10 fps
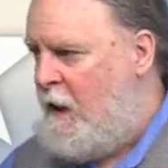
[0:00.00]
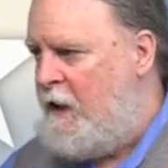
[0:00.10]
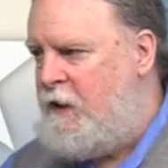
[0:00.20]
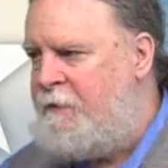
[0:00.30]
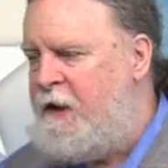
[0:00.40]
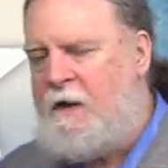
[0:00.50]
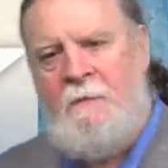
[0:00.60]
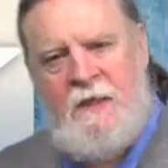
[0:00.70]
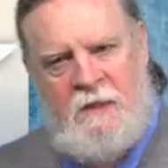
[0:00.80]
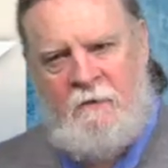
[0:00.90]
All right, now I'm going to cut
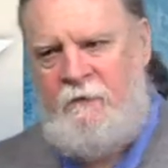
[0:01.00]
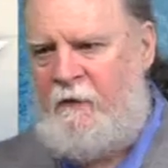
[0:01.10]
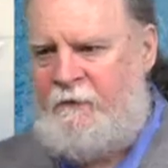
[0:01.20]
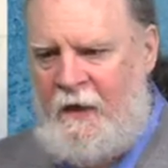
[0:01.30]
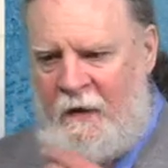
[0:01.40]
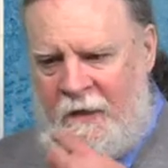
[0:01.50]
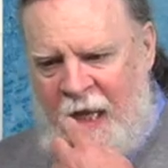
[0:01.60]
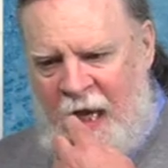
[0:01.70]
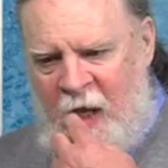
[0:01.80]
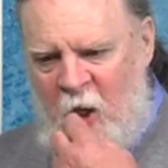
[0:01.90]
myself off there on
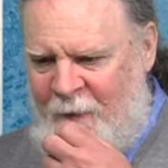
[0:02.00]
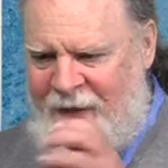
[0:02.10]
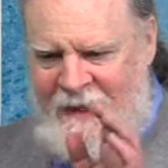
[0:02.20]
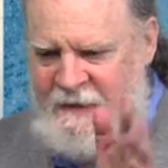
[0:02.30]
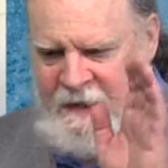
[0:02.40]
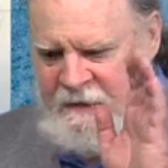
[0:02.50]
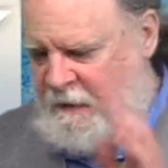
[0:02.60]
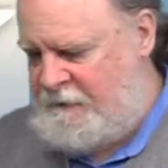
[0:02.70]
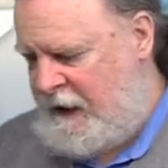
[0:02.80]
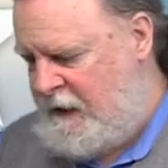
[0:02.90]
that. I'll back to that
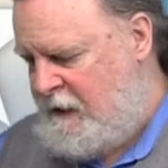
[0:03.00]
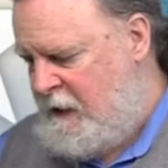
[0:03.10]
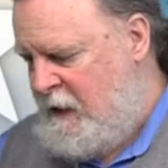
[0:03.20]
someday.